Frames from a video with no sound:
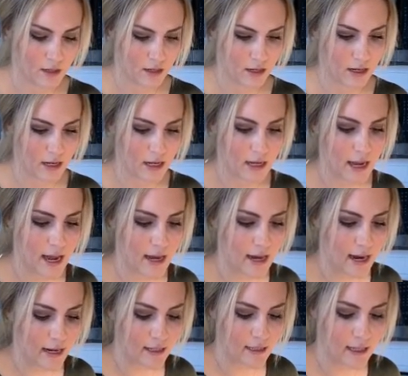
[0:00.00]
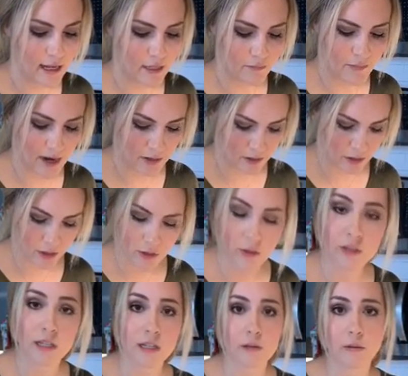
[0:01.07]
And again, I'd say about 2
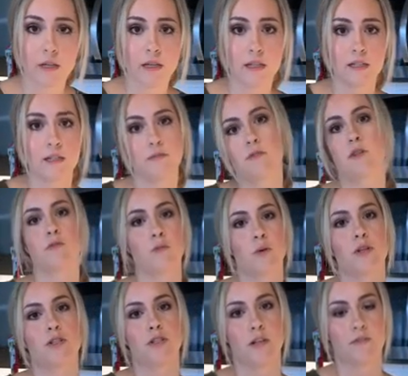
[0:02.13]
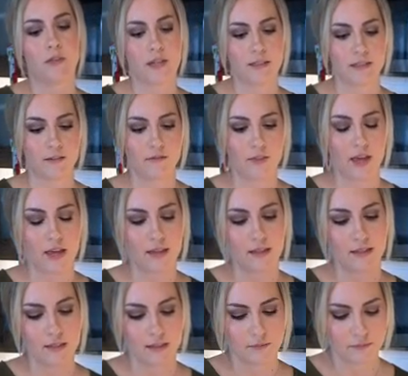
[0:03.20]
kiwis for 4 servings of
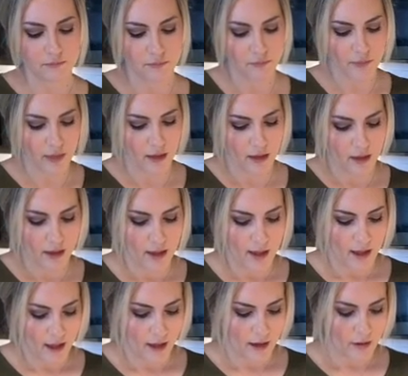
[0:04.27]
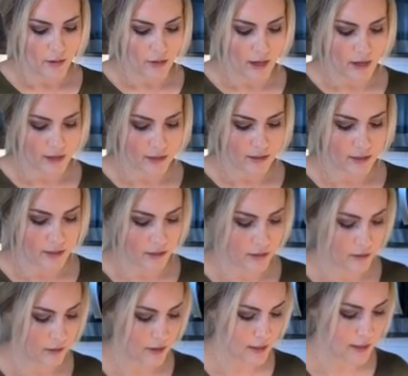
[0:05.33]
this. Okay,
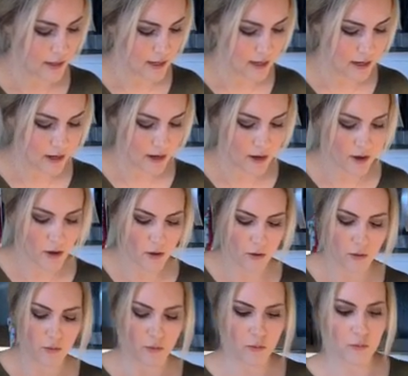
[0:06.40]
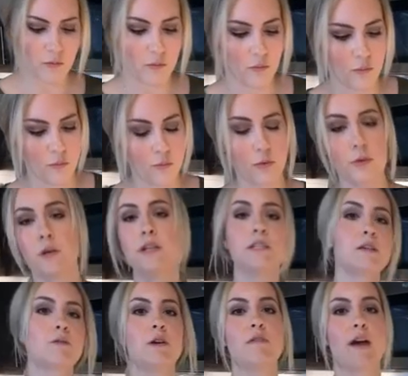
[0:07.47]
so now, the
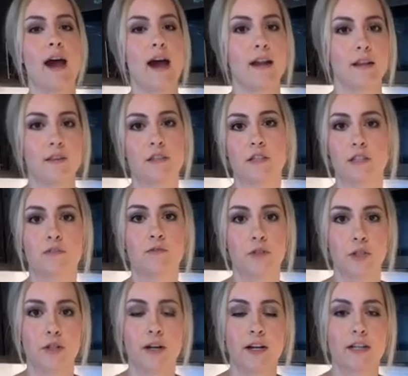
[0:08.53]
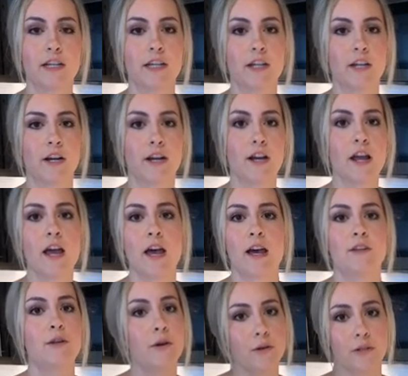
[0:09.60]
reason we've added this fruit on here,
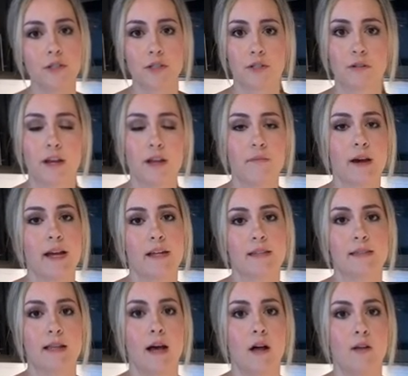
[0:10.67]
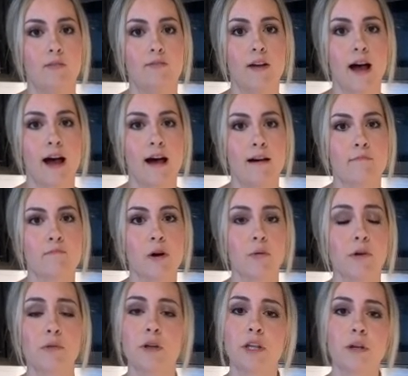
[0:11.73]
yogurt is great by itself, but
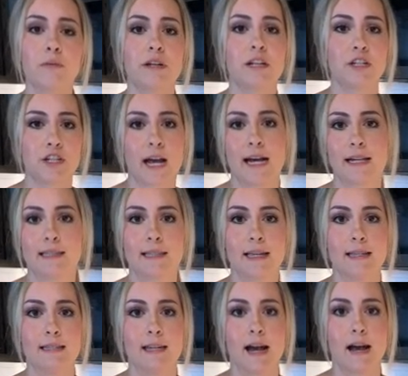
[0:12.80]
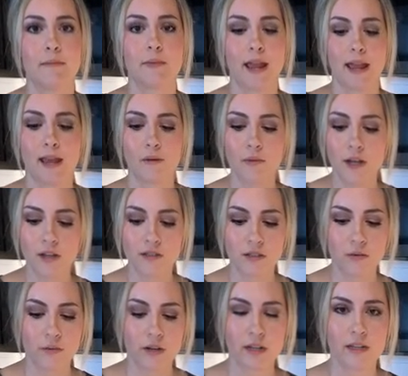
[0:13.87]
we really want to jazz things up, and we also
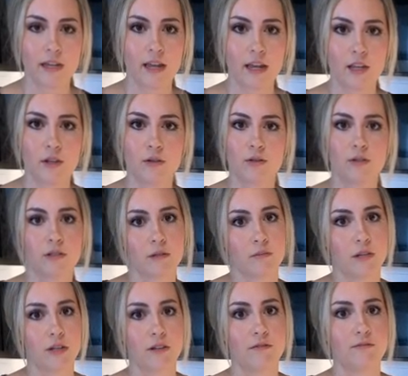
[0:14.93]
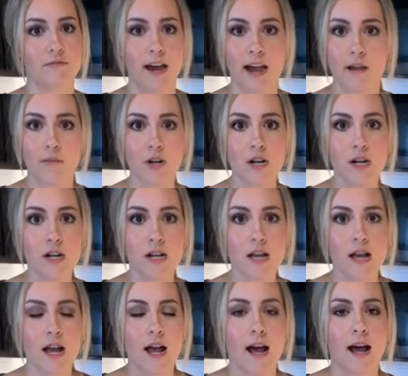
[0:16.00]
want to get you some good fiber
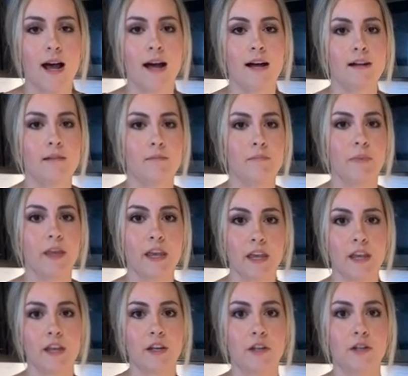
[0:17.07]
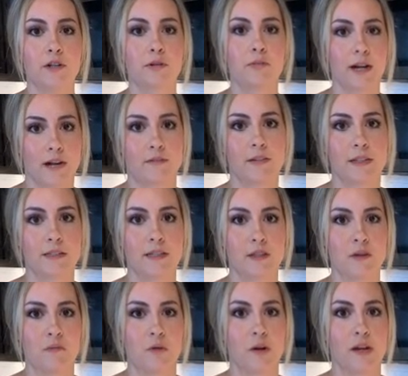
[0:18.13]
in your breakfast in the
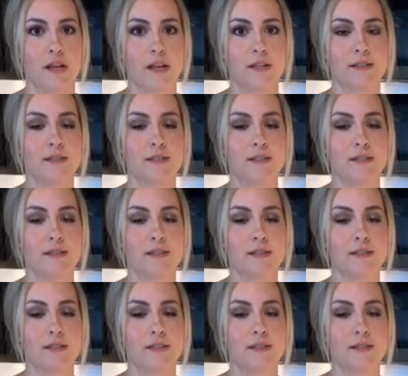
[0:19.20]
morning.